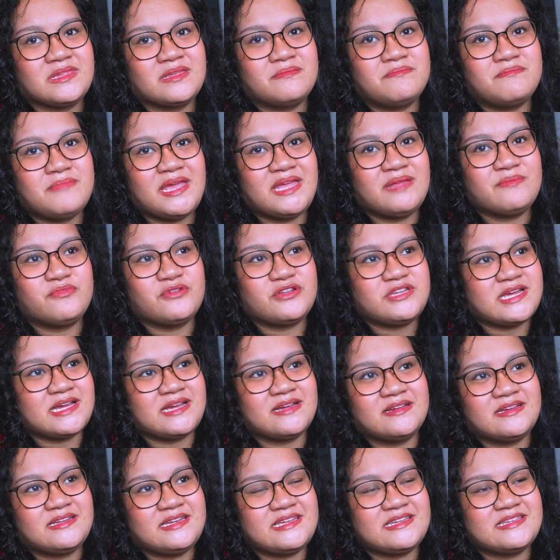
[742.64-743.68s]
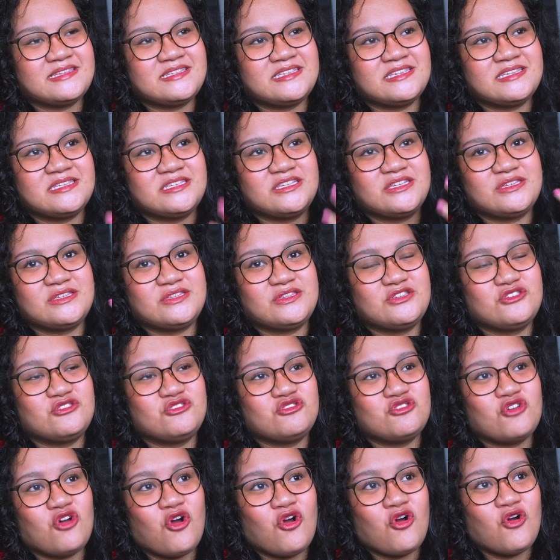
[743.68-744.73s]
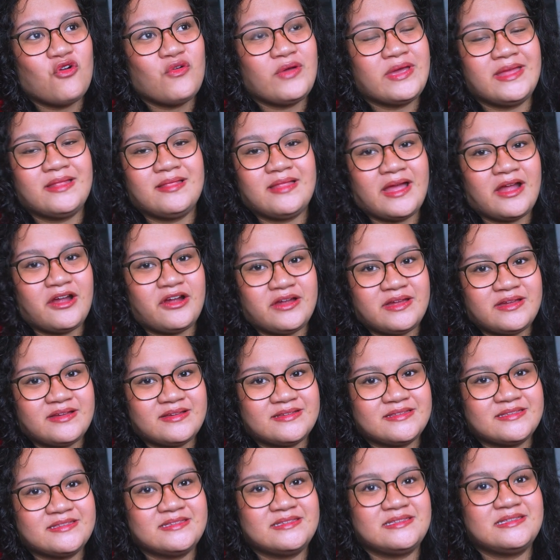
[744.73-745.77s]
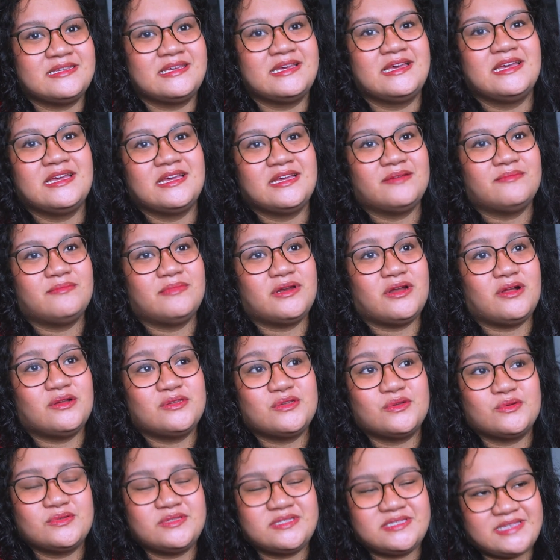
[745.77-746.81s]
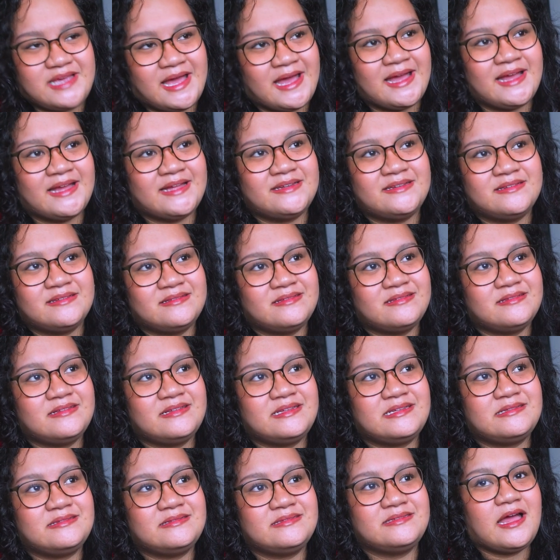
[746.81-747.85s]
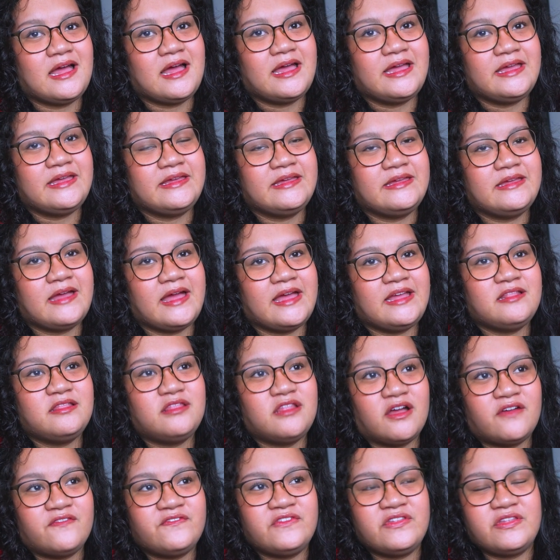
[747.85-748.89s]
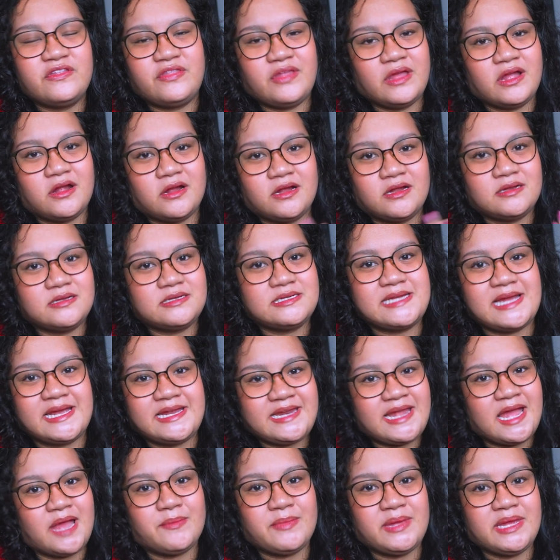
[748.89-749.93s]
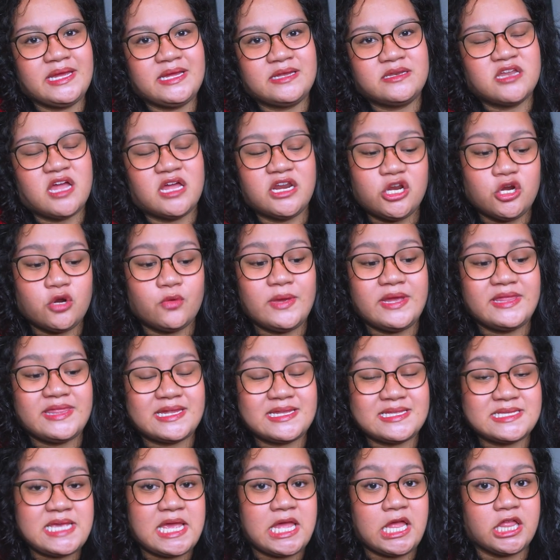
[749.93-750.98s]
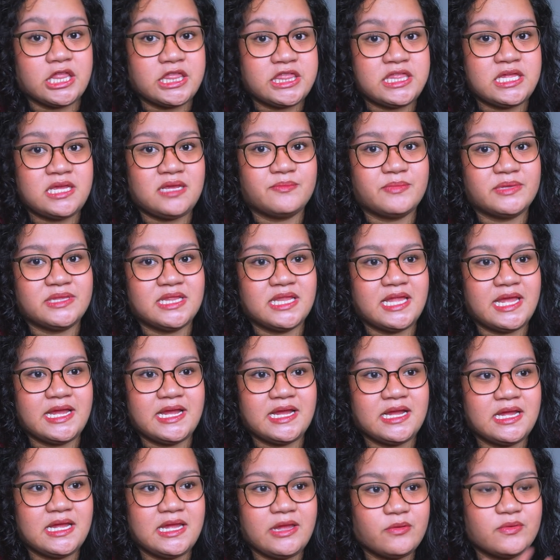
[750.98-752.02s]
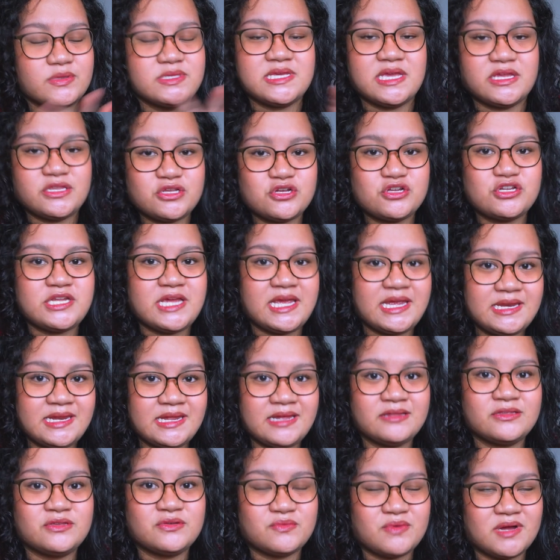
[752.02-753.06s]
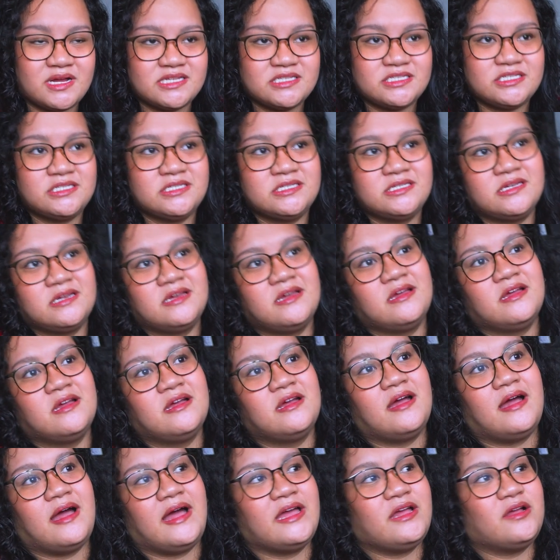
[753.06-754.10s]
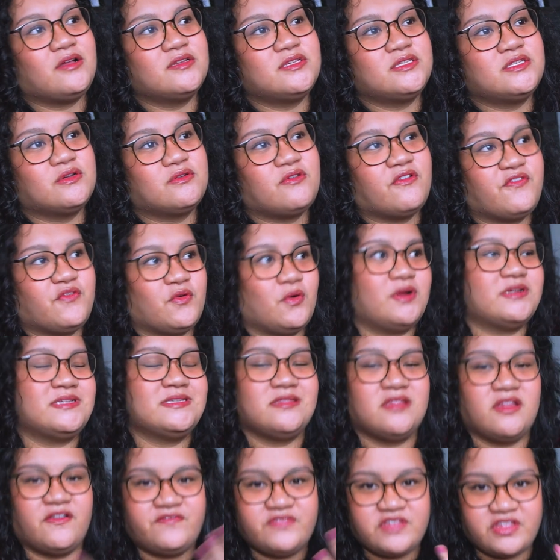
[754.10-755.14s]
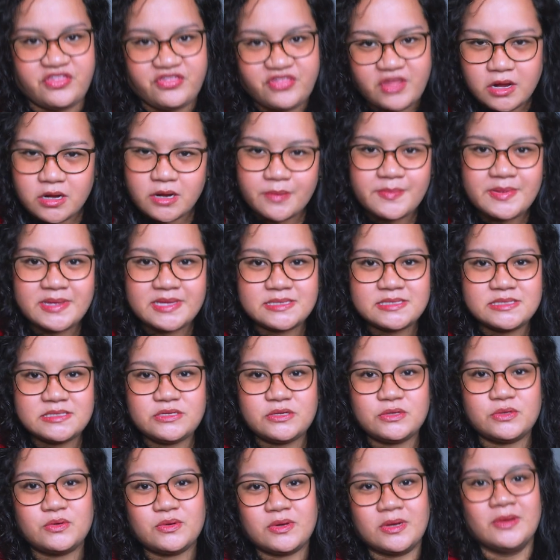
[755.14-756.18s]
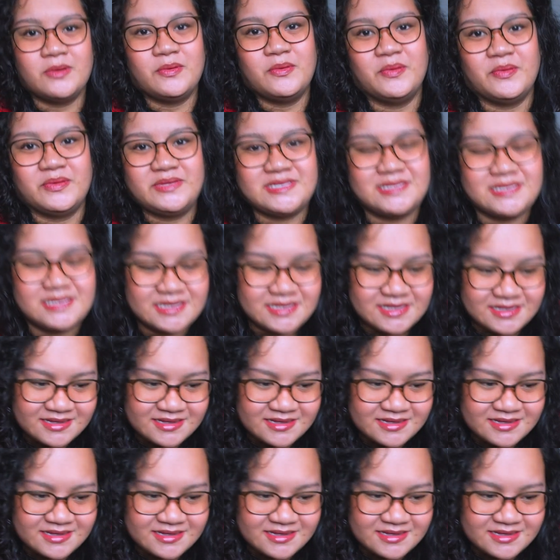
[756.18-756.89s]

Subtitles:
main protagonist is just so hilarious, but also sad. And I loved their dynamic. Not in a way that's healthy, but like, it was entertaining to watch. I also, of course, loved the therapist, who was